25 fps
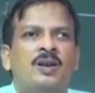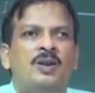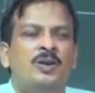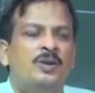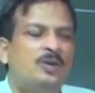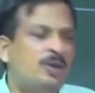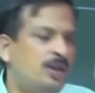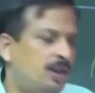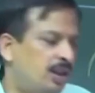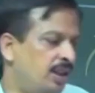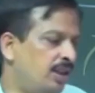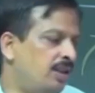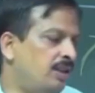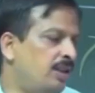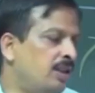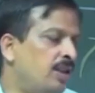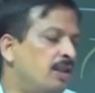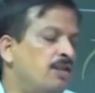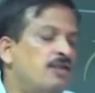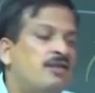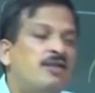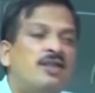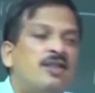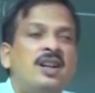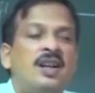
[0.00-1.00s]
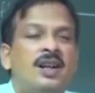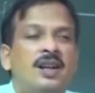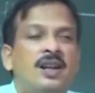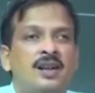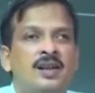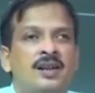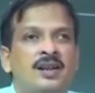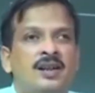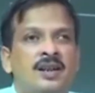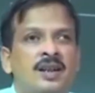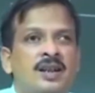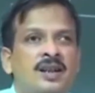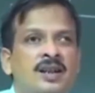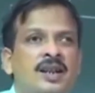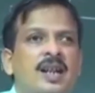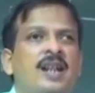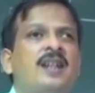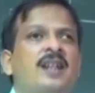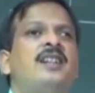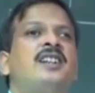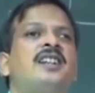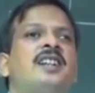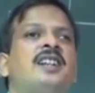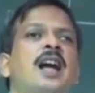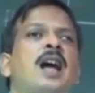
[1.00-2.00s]
So, it is trill.
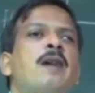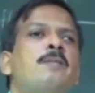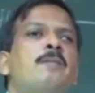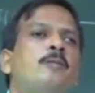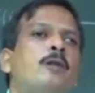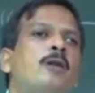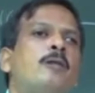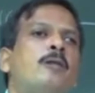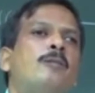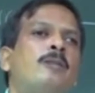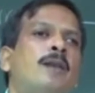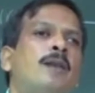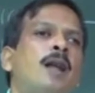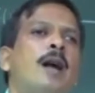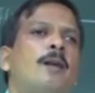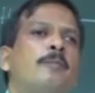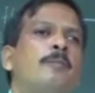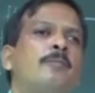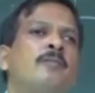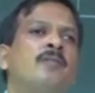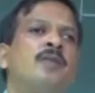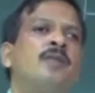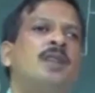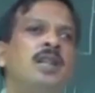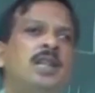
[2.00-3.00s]
Then tap or flap.